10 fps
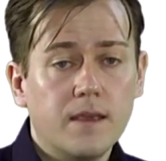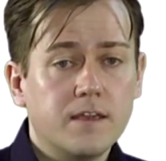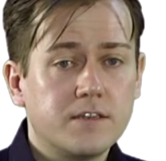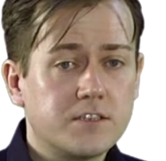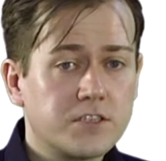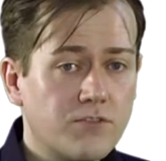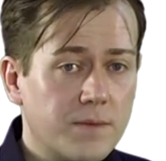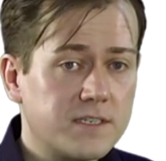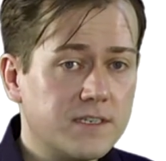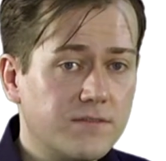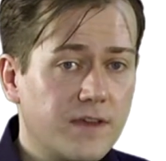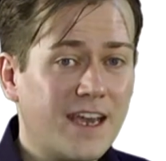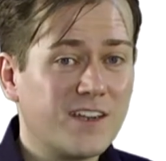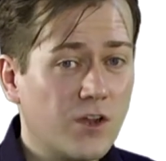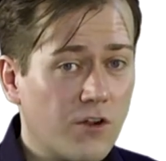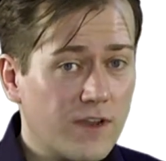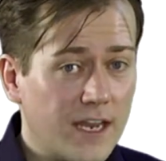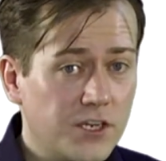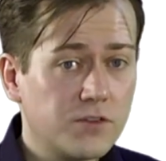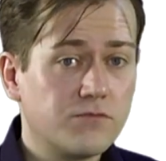Descriptive and
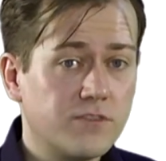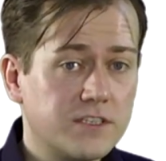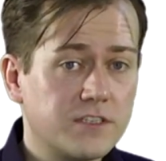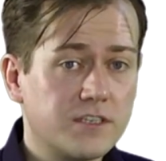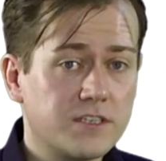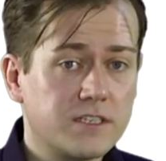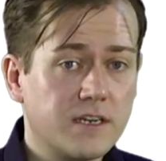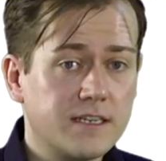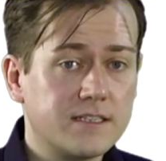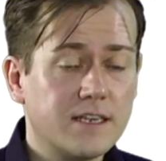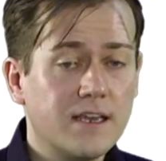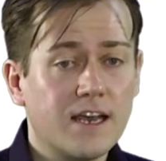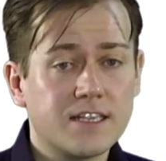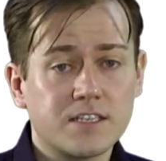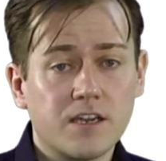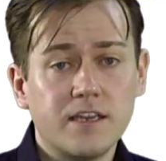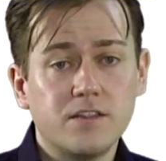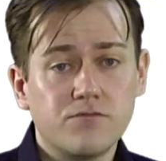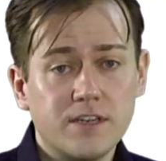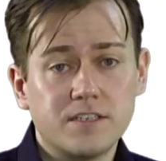correlational research designs assign the
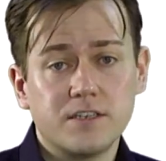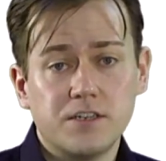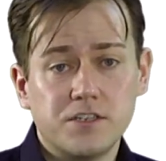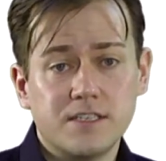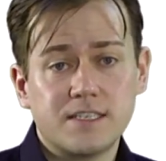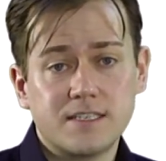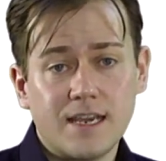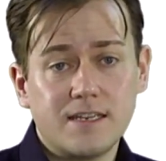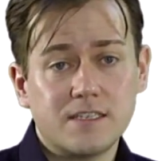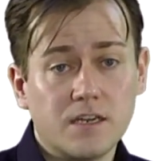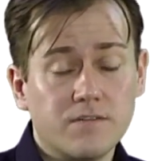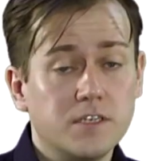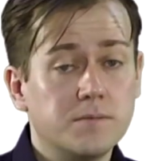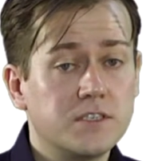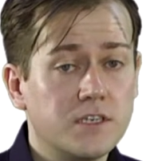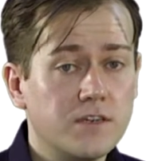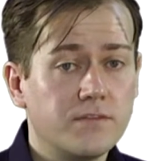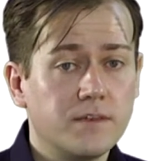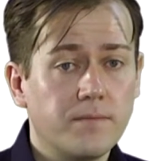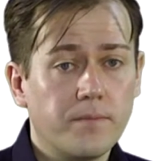researcher the status of an observer.